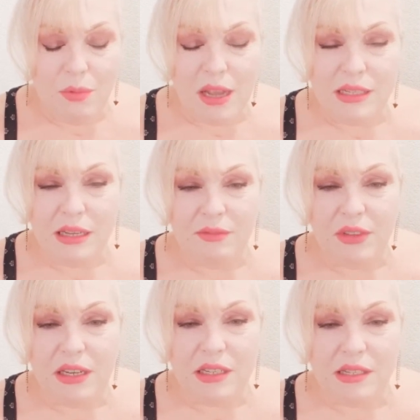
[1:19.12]
Rising
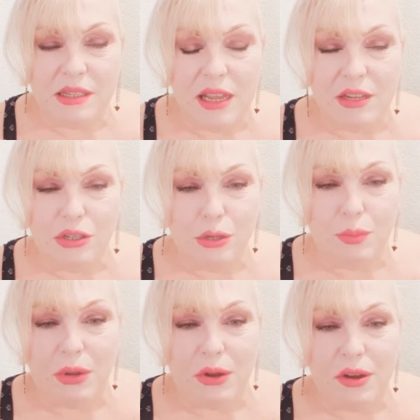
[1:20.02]
Venus, and
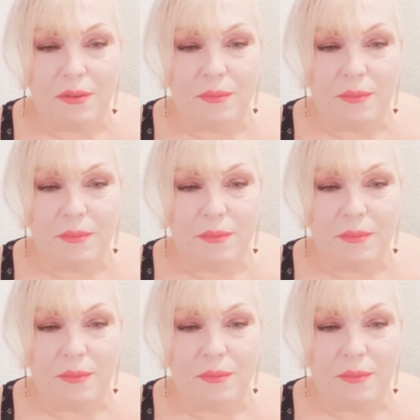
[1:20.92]
Jupiter.